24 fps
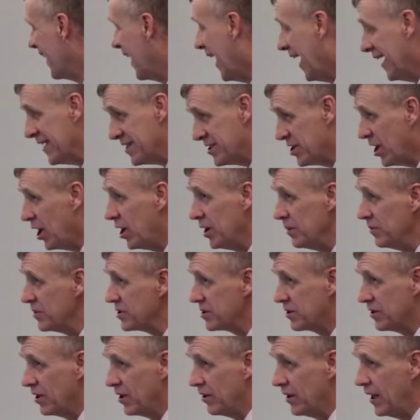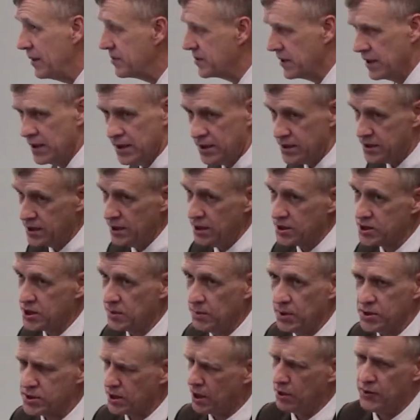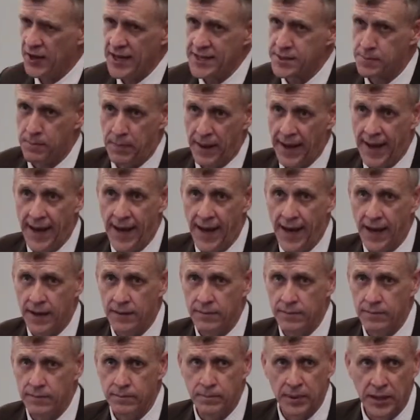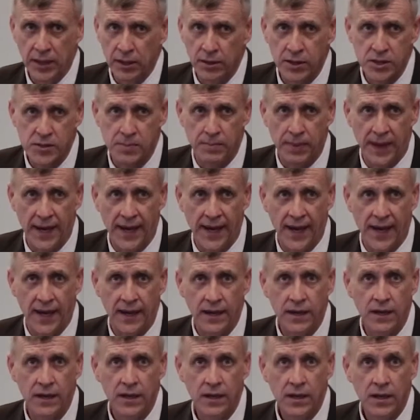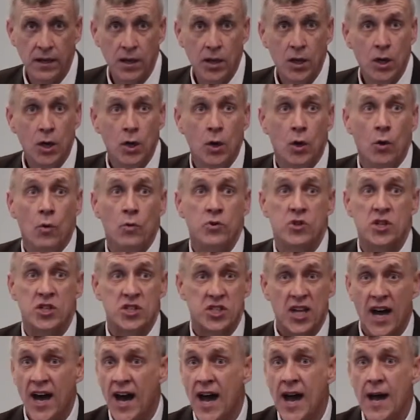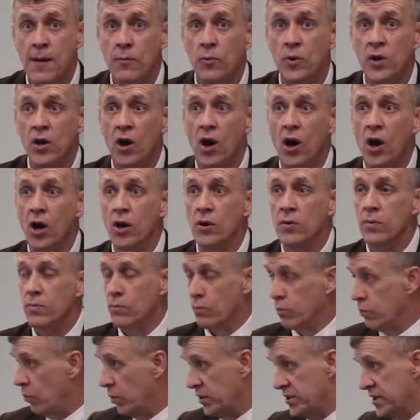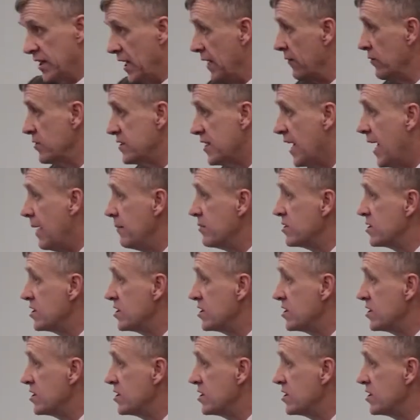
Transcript: I told him as growing up, you see those commercials? Oh, that's bad. Beer is bad. The time we are, whatever time